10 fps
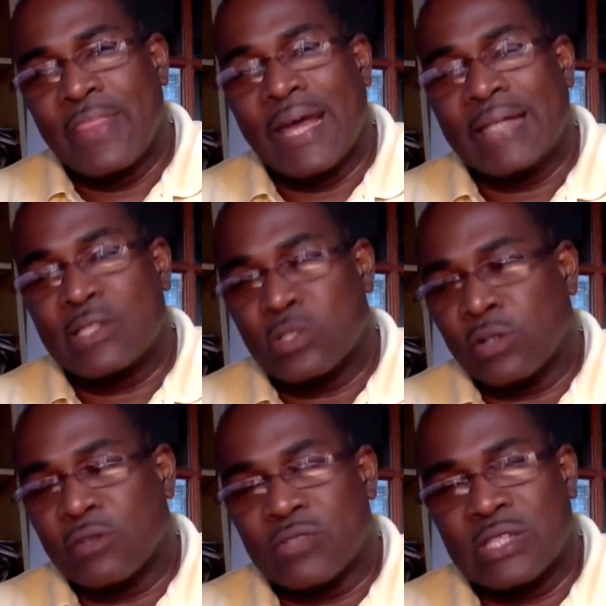that
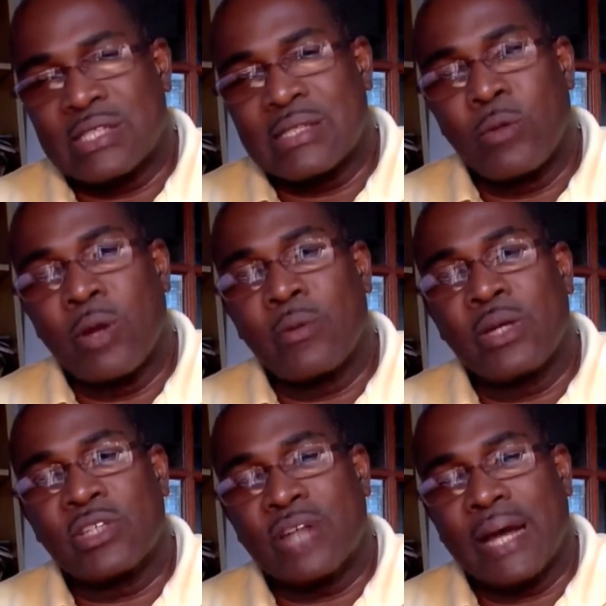sort of system where we
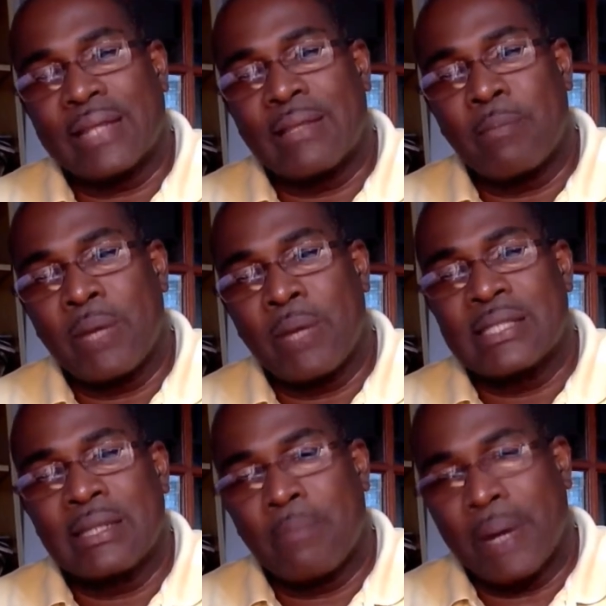attract the best
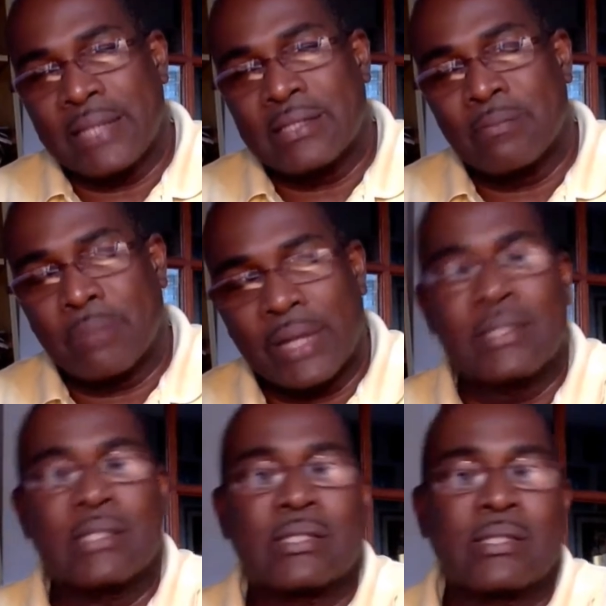and the
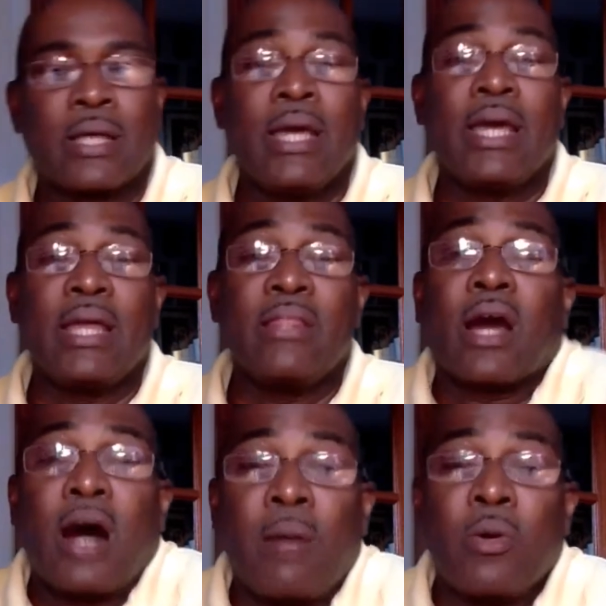brightest in the
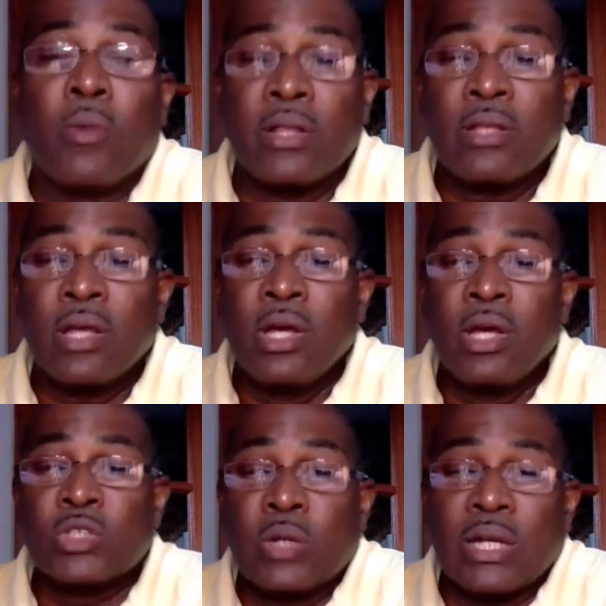Commonwealth,
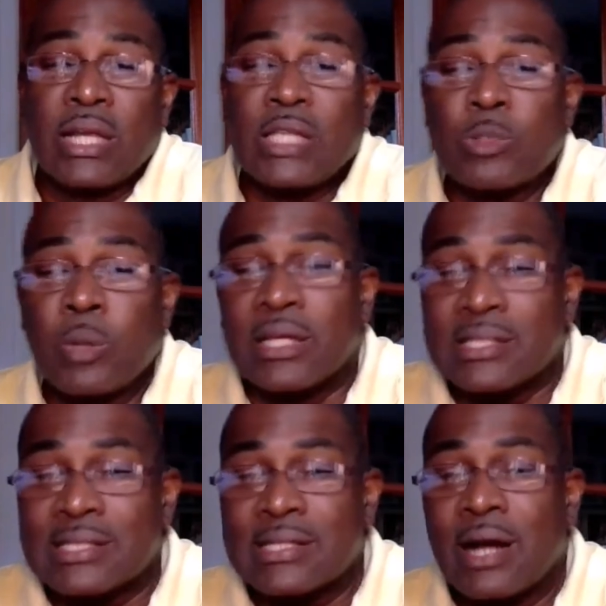so at least we can
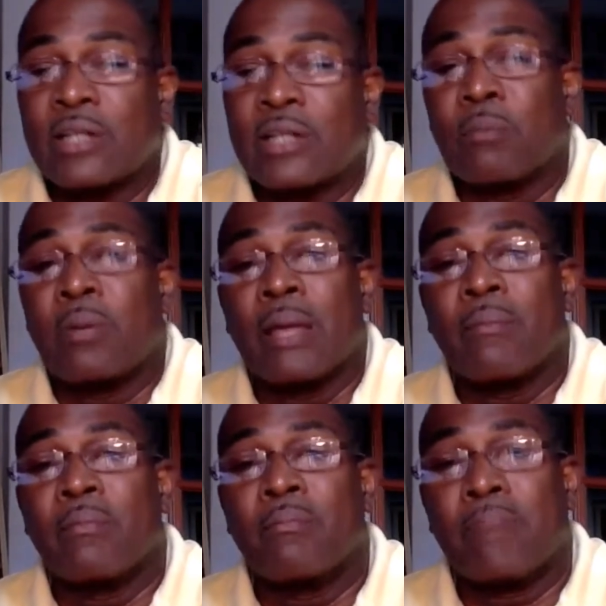start to
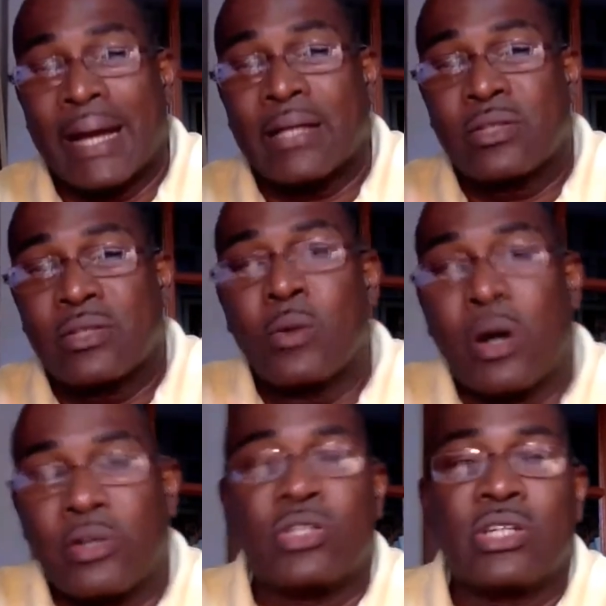bring back to
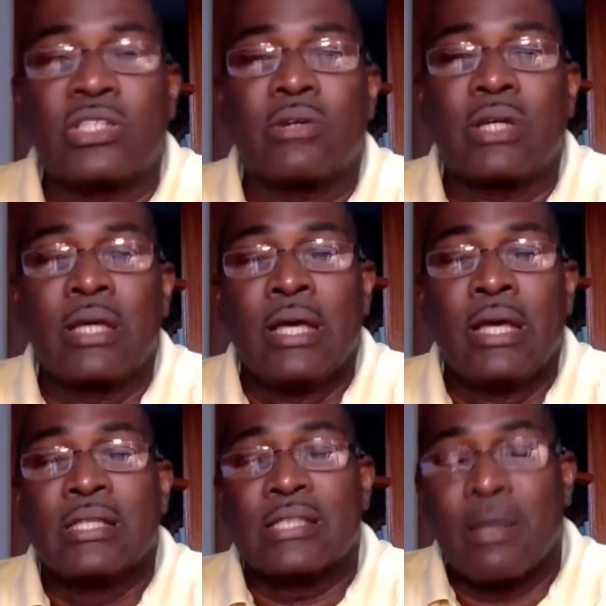our judiciary
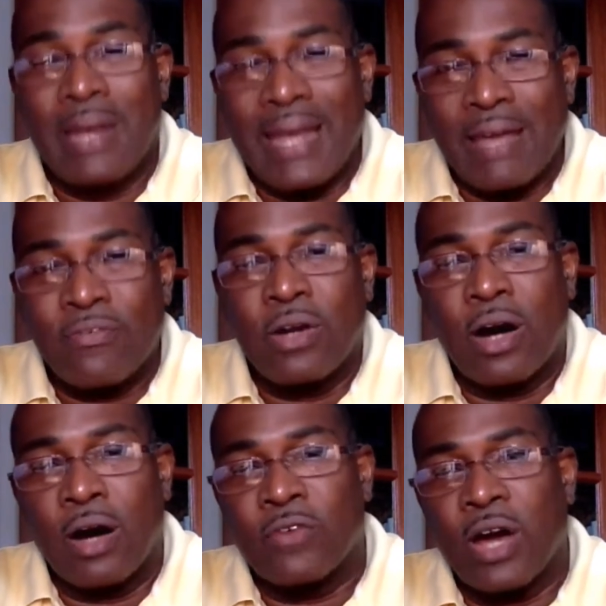some level
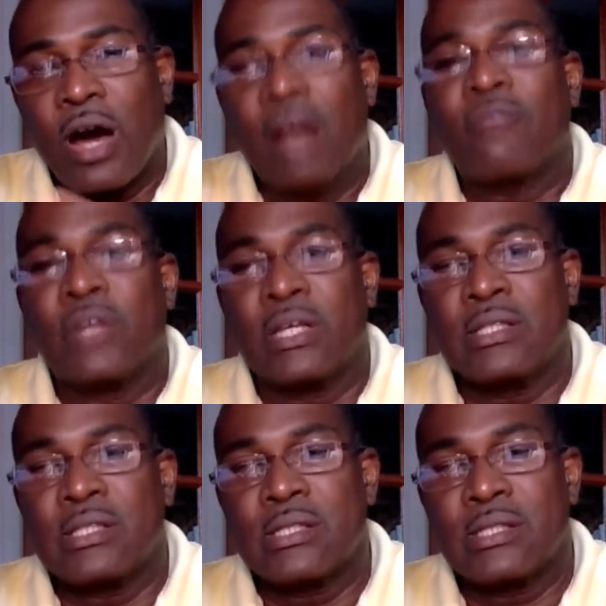of
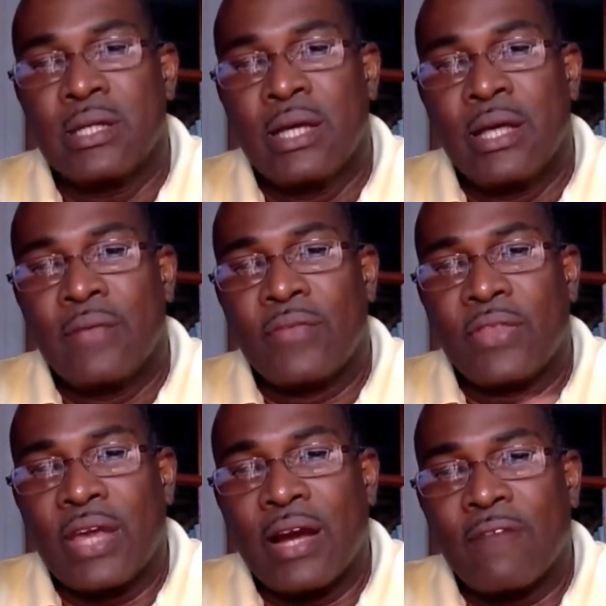confidence that they are